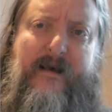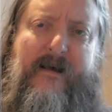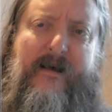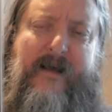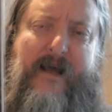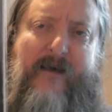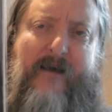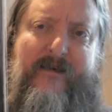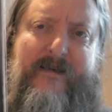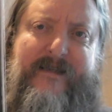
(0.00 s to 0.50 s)

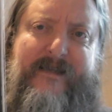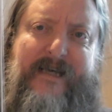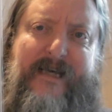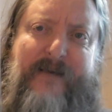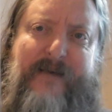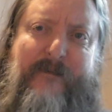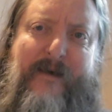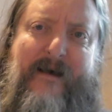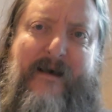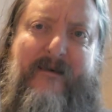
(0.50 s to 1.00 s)
Go check
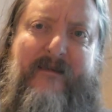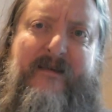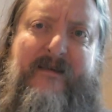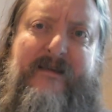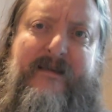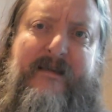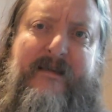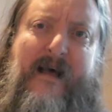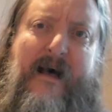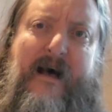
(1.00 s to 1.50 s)
them out.
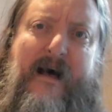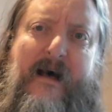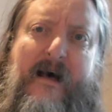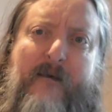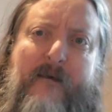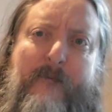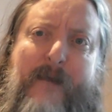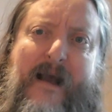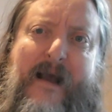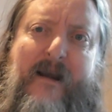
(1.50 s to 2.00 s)

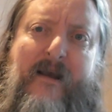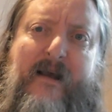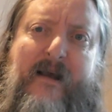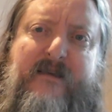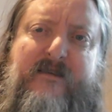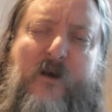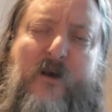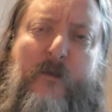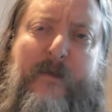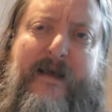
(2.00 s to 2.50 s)
Uh, Matt
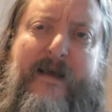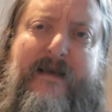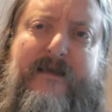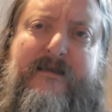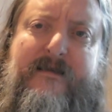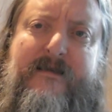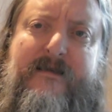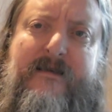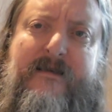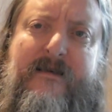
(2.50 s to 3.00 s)
likes
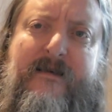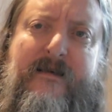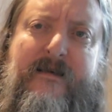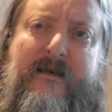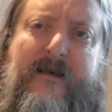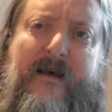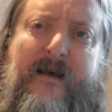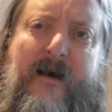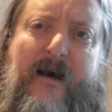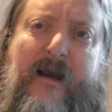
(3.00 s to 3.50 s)
comics.
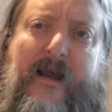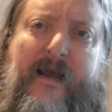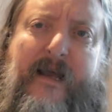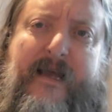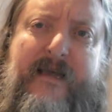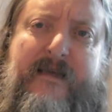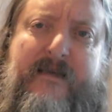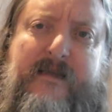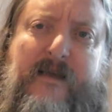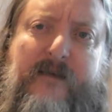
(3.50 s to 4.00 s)
I like
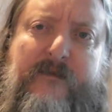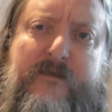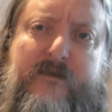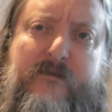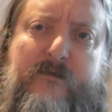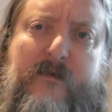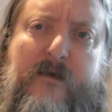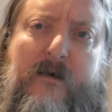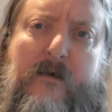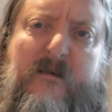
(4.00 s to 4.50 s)
his stuff as
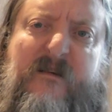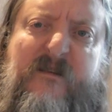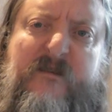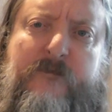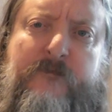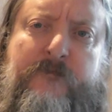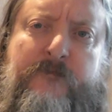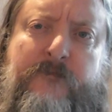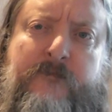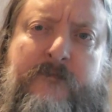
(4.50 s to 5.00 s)
well,
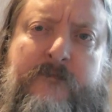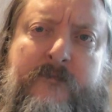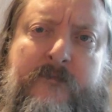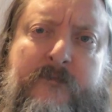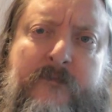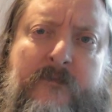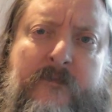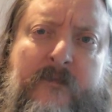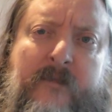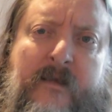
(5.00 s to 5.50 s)

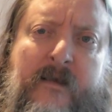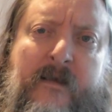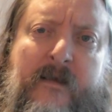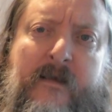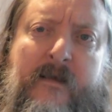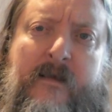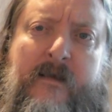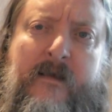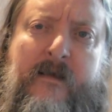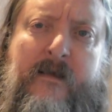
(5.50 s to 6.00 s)

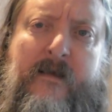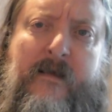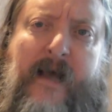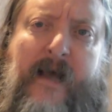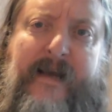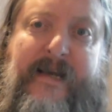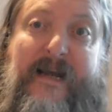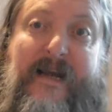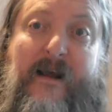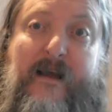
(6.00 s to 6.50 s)

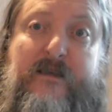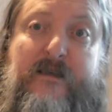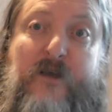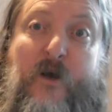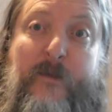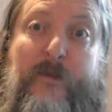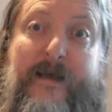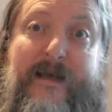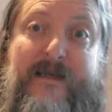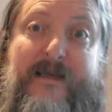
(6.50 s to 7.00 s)
and he likes
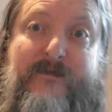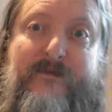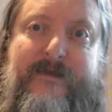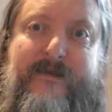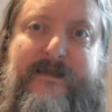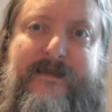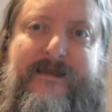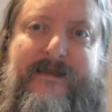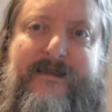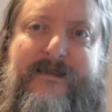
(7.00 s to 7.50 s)
comics,
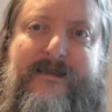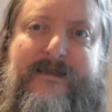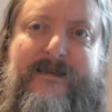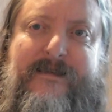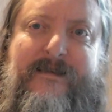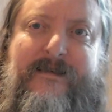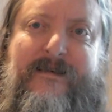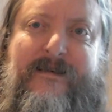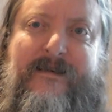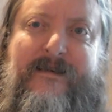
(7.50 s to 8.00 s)
which
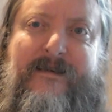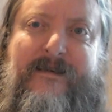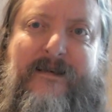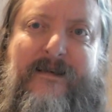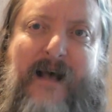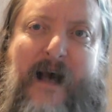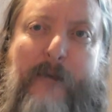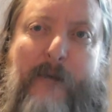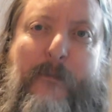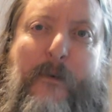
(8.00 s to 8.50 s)
is
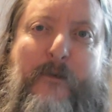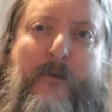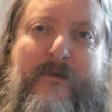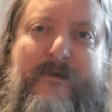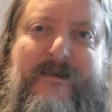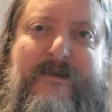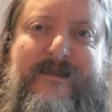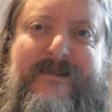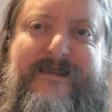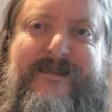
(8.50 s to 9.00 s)
a
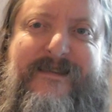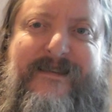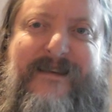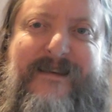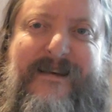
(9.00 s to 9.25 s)
bonus.